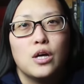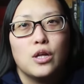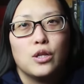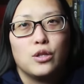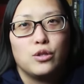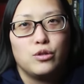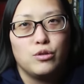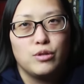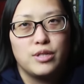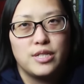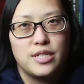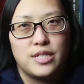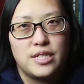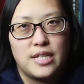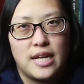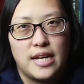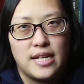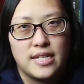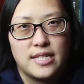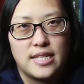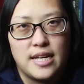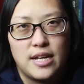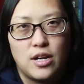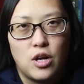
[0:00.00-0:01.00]
Luke
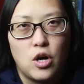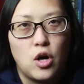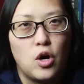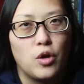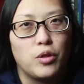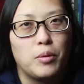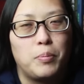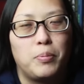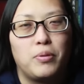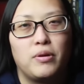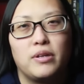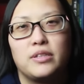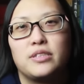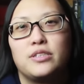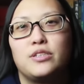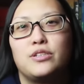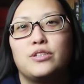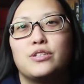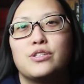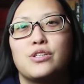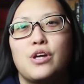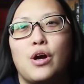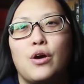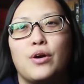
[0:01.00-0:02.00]
says that all the
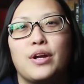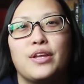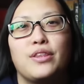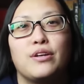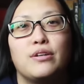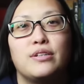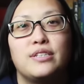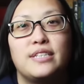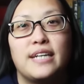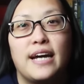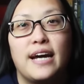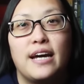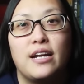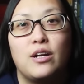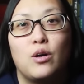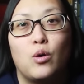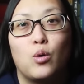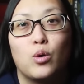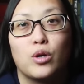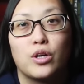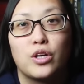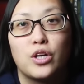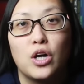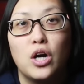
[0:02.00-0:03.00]
prisoners are either dead
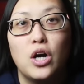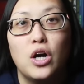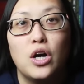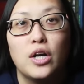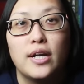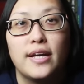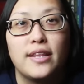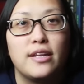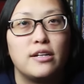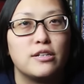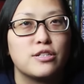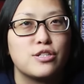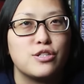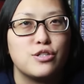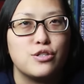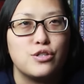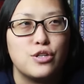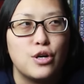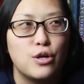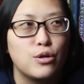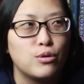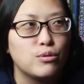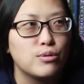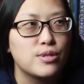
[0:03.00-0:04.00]
or gone and there's
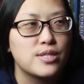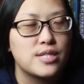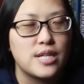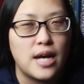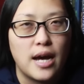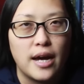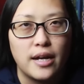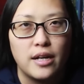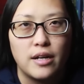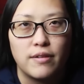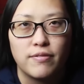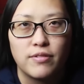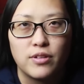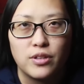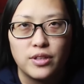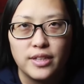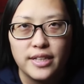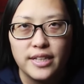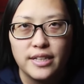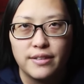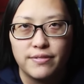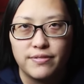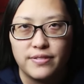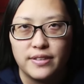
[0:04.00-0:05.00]
no sign of
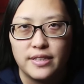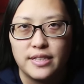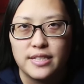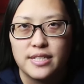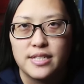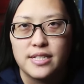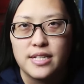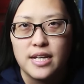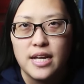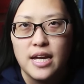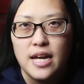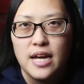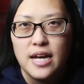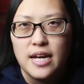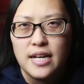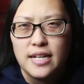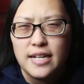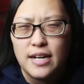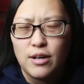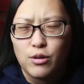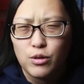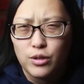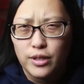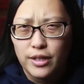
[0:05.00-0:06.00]
Cleophas.
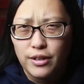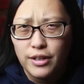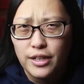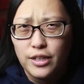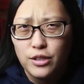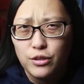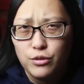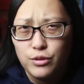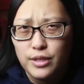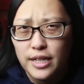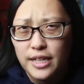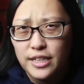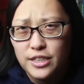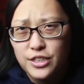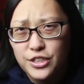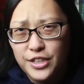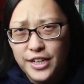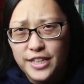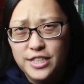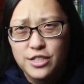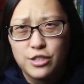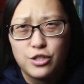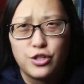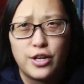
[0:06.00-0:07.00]
Now Clary, Luke, and
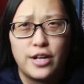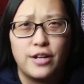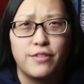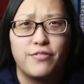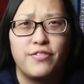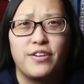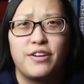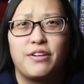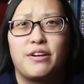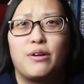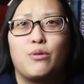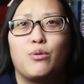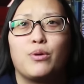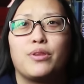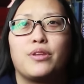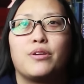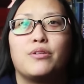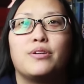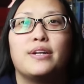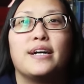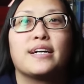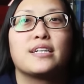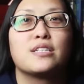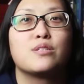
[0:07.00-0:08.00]
Jace are trying to figure out what
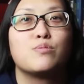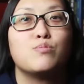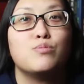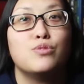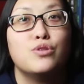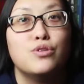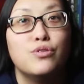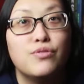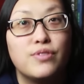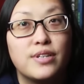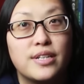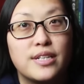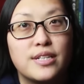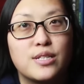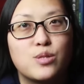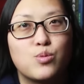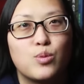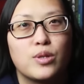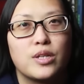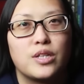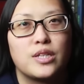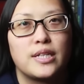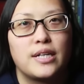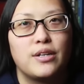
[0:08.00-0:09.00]
their next move is
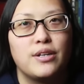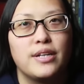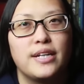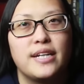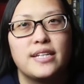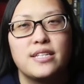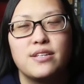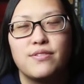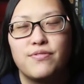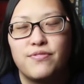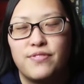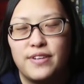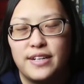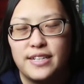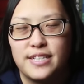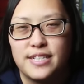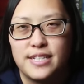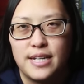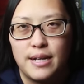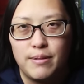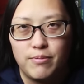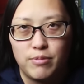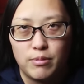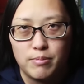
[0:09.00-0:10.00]
when Clary gets a
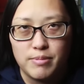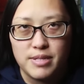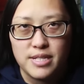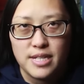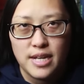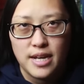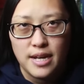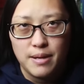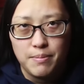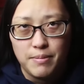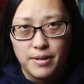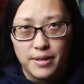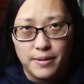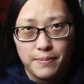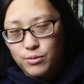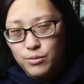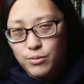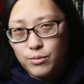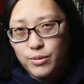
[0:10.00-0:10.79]
FaceTime from Simon.